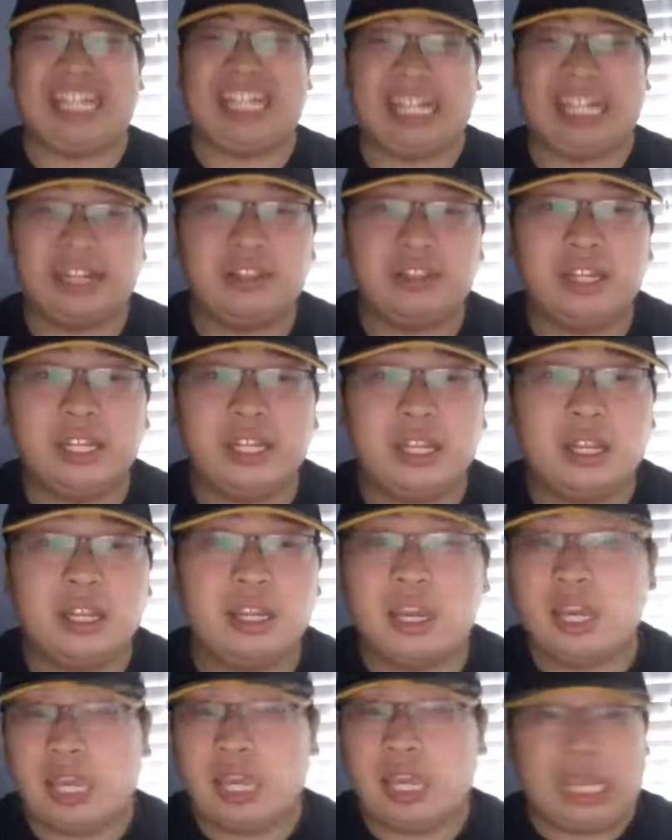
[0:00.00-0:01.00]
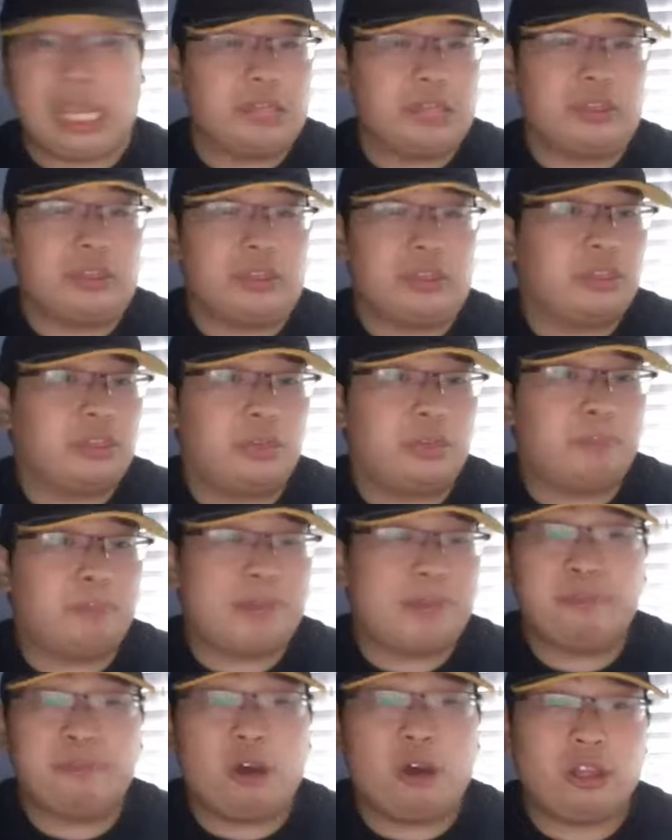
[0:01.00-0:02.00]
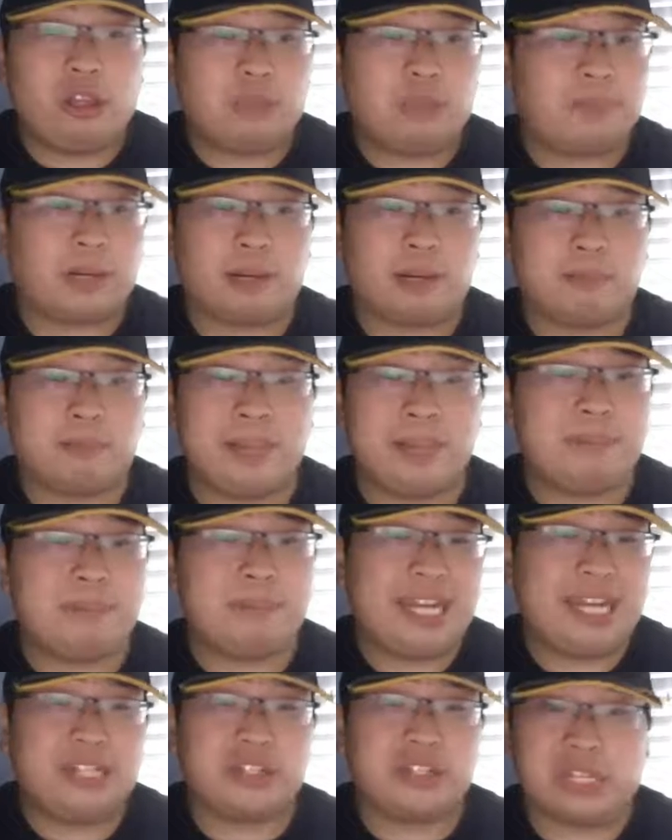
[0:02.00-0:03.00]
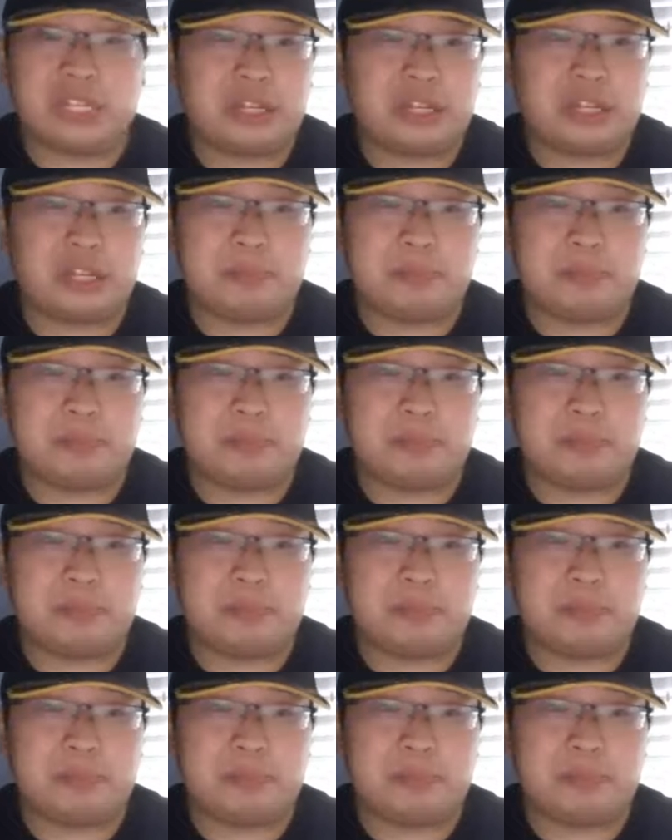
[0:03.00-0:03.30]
easily. Ben Roethlisberger, Big Ben, just needs